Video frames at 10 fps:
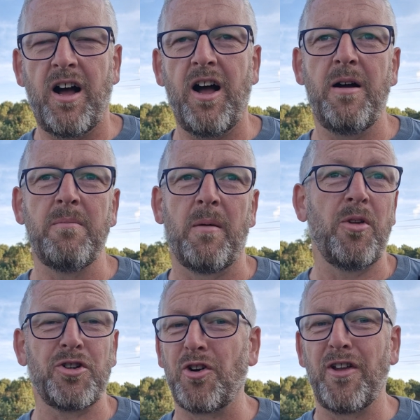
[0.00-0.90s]
I'm
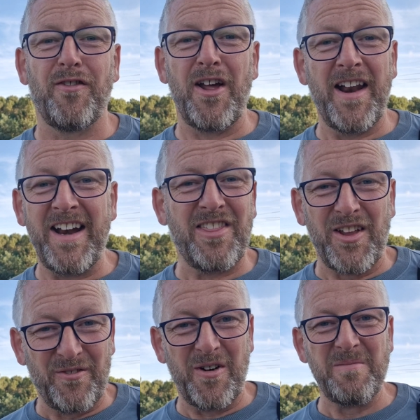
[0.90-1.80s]
not sure you've learned
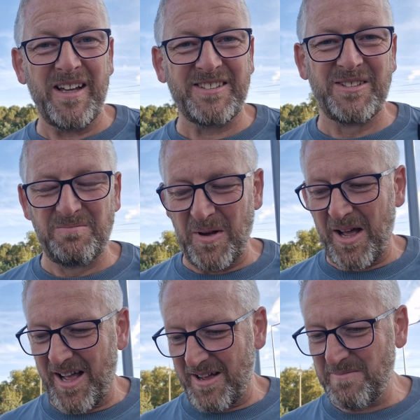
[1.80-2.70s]
anything from this,
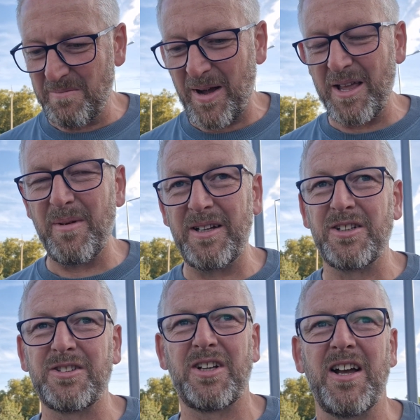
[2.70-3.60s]
but maybe
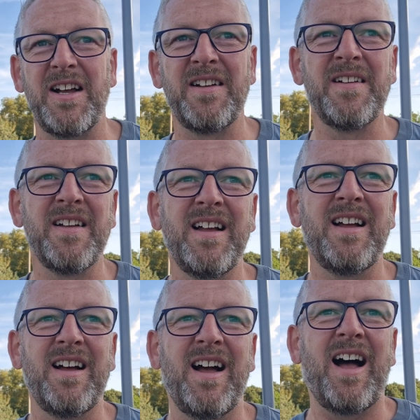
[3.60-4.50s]
just to
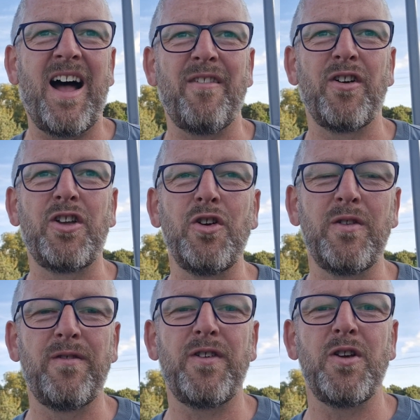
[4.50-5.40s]
have a
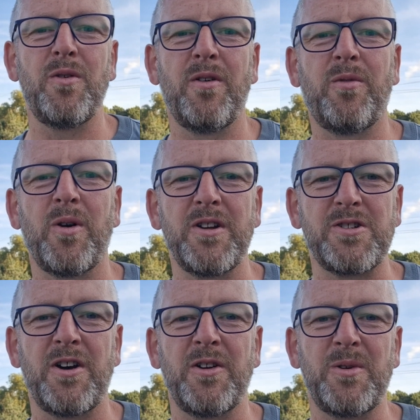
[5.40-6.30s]
good view of what you're
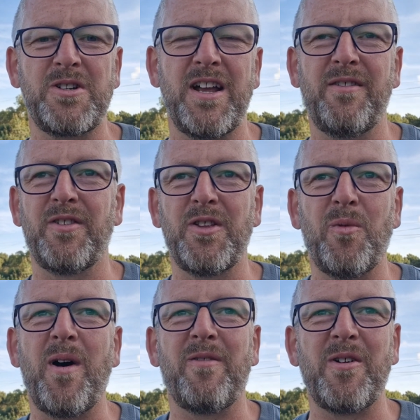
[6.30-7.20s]
trying to achieve and the
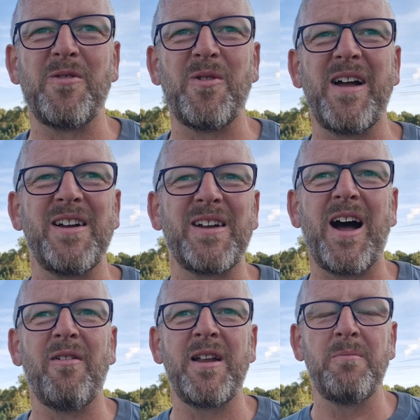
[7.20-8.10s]
weather of where you're
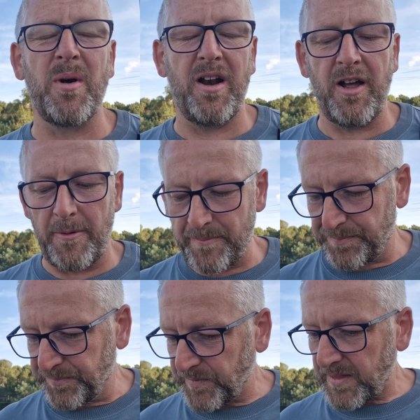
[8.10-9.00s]
going. But look,
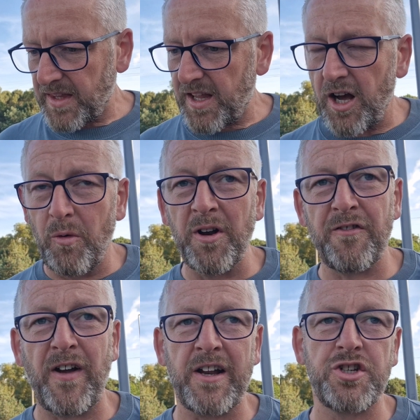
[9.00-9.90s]
I want
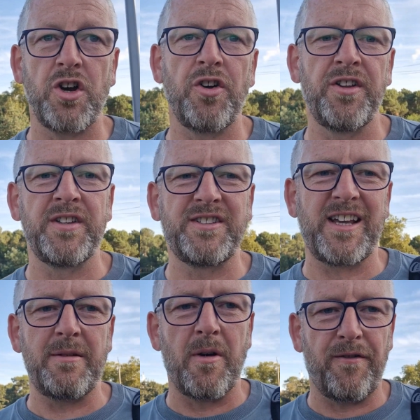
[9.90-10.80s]
to thank John and the
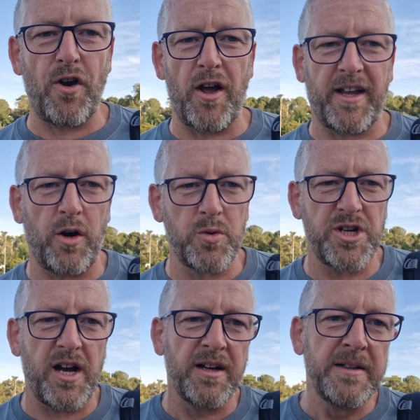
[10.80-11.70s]
team at Flight
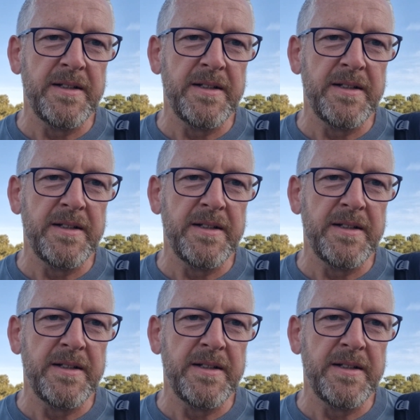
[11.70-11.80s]
Culture.